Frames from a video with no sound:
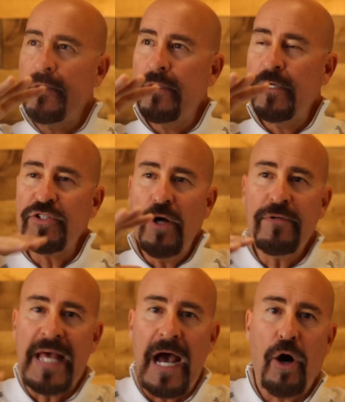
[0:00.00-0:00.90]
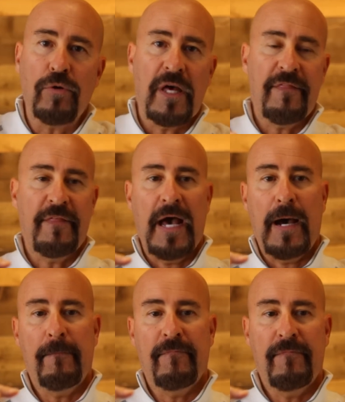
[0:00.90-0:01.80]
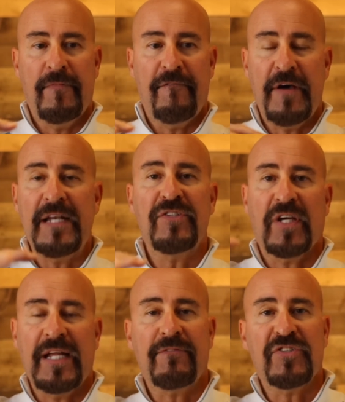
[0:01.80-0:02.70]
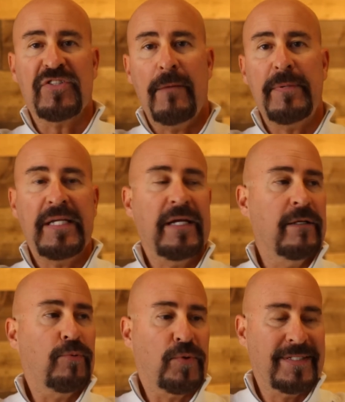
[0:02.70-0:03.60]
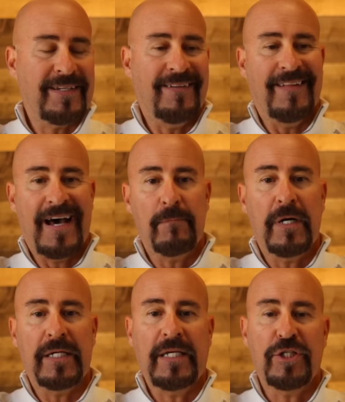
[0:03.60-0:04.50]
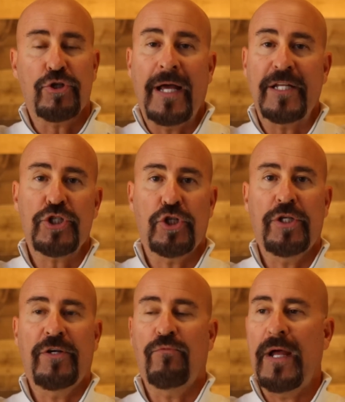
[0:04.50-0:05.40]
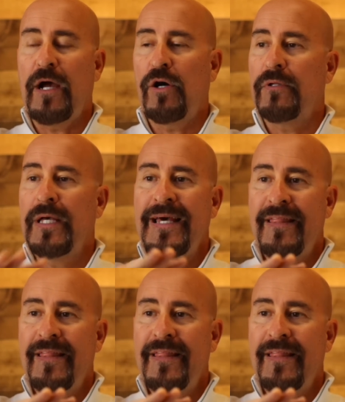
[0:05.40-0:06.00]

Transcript: There's no doubt that the Fed is going to have to step in here and print a lot of money and try to turn it around.